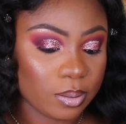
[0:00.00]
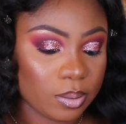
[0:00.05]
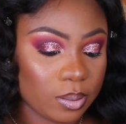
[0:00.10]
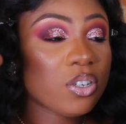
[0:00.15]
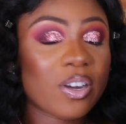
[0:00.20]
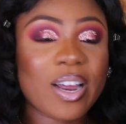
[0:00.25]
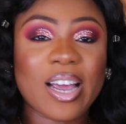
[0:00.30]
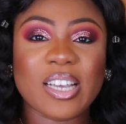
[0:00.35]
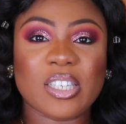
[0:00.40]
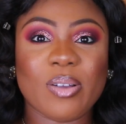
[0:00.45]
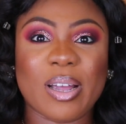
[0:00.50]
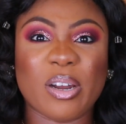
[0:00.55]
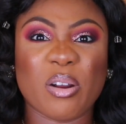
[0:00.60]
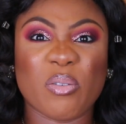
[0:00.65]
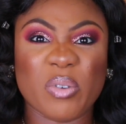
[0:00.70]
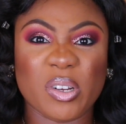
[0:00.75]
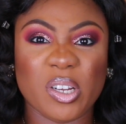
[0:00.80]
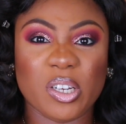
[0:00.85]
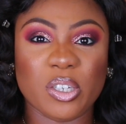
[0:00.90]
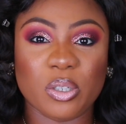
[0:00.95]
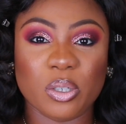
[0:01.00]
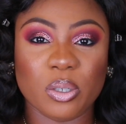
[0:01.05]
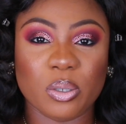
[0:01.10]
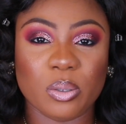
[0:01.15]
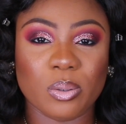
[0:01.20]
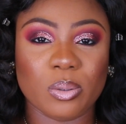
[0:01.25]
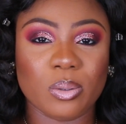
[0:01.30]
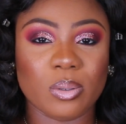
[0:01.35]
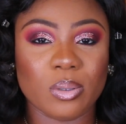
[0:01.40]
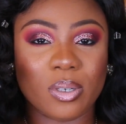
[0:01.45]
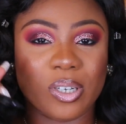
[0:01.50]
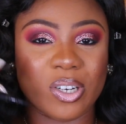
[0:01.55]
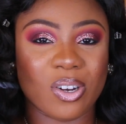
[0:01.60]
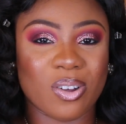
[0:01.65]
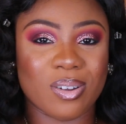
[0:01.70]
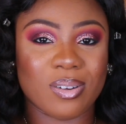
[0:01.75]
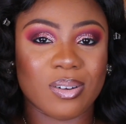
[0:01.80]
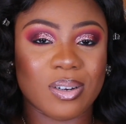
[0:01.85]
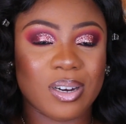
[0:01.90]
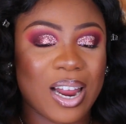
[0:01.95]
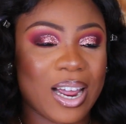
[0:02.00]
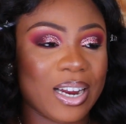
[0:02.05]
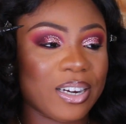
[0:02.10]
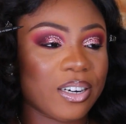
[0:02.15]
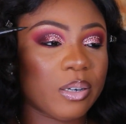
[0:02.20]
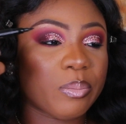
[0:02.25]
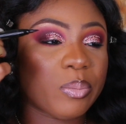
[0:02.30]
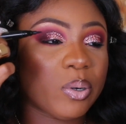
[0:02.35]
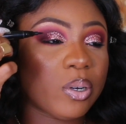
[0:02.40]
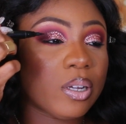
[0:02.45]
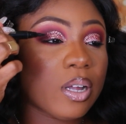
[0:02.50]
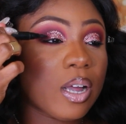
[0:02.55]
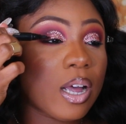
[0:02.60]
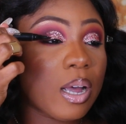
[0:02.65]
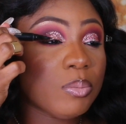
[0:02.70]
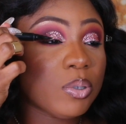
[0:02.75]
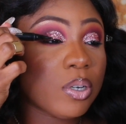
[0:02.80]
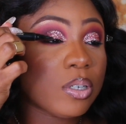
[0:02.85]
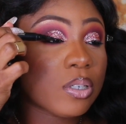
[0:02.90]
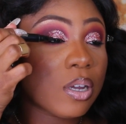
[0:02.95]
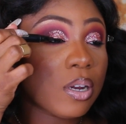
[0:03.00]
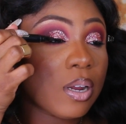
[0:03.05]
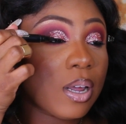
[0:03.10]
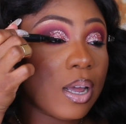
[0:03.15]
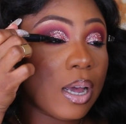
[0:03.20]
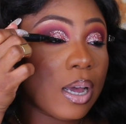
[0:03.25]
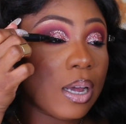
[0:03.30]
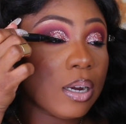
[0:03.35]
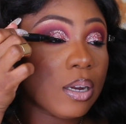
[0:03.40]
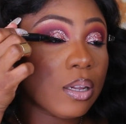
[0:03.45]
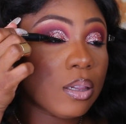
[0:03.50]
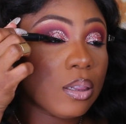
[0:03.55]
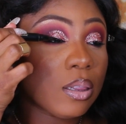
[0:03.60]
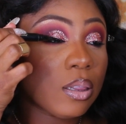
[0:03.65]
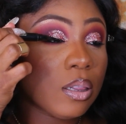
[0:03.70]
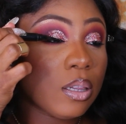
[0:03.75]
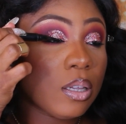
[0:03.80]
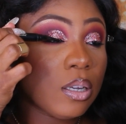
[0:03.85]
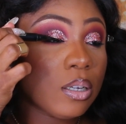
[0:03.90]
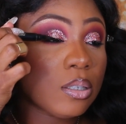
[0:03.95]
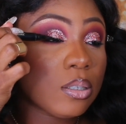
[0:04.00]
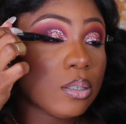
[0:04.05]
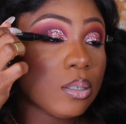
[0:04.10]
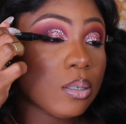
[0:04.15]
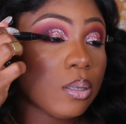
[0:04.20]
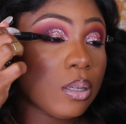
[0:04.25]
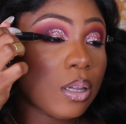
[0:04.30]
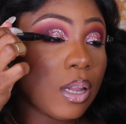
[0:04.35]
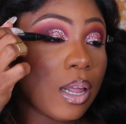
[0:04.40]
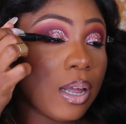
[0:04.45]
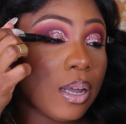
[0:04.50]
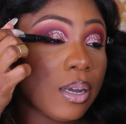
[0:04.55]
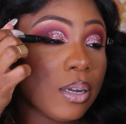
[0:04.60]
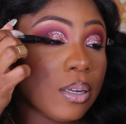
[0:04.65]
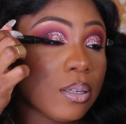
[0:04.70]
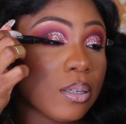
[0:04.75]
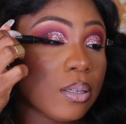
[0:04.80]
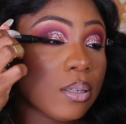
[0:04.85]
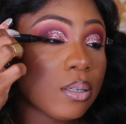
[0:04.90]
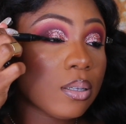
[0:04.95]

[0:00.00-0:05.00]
You guys know I don't really do, liner, but I'm just gonna add a little line.